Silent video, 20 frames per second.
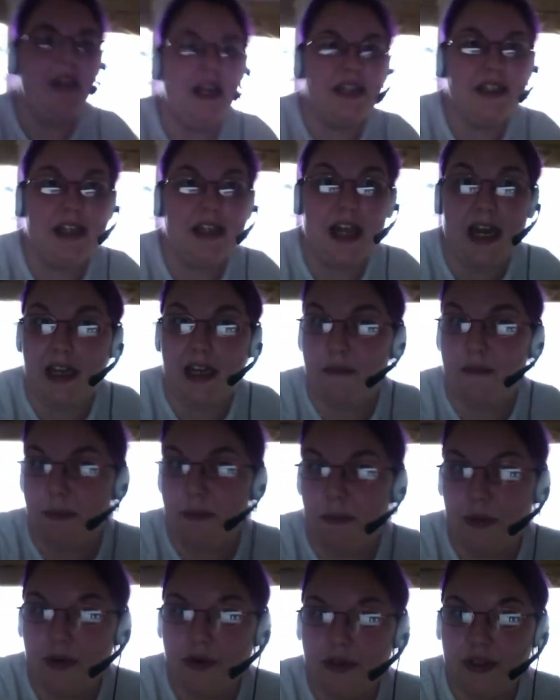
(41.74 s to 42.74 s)
that's not even
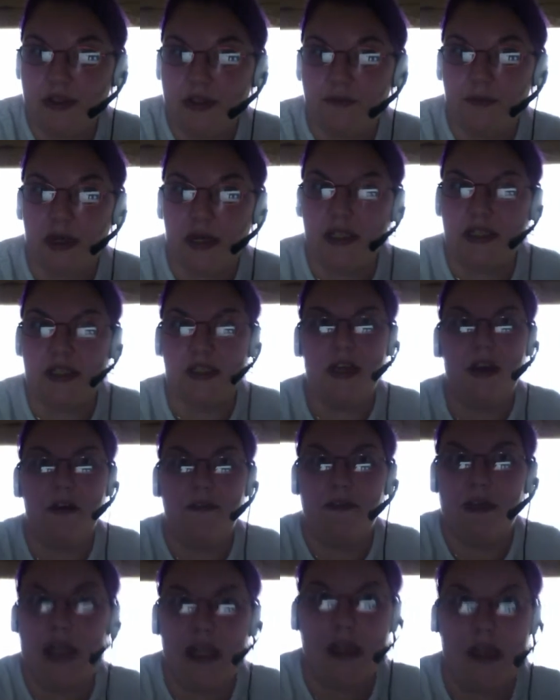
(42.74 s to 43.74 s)
most of my
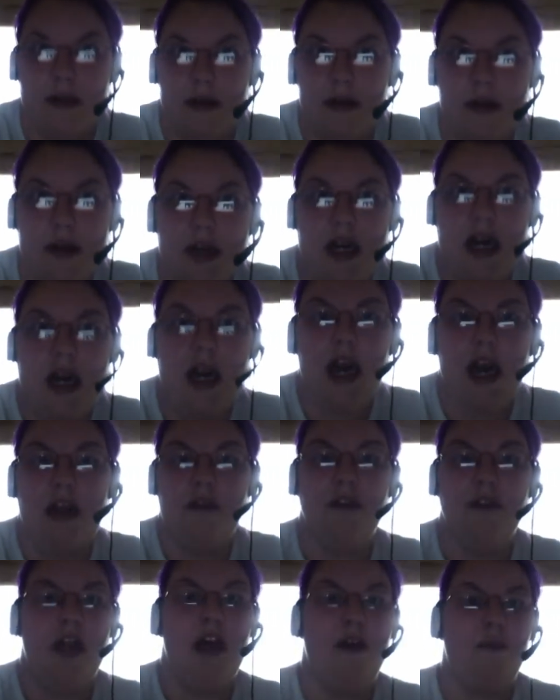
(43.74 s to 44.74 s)
stuff either. I
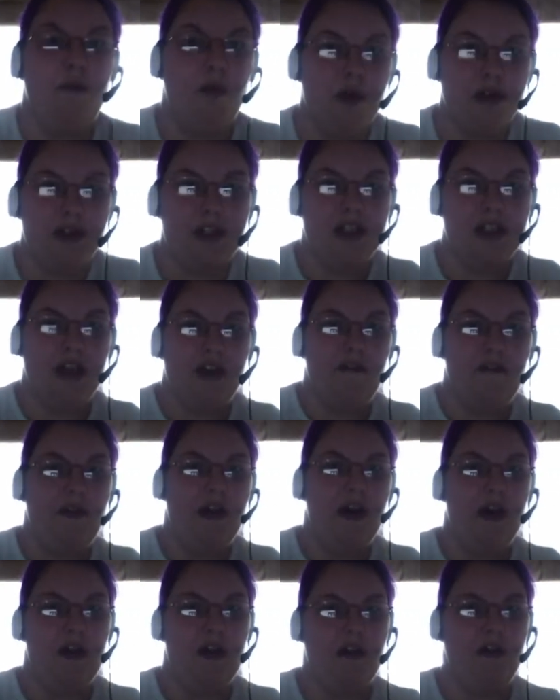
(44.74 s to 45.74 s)
have a lot more stuff
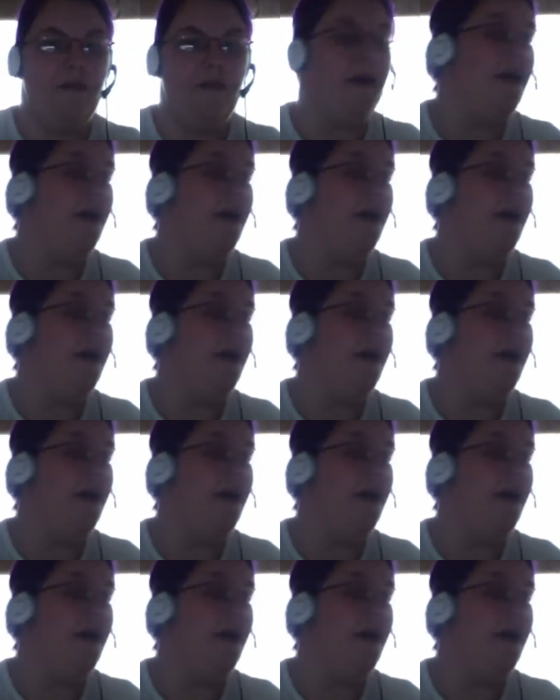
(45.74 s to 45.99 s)
out on the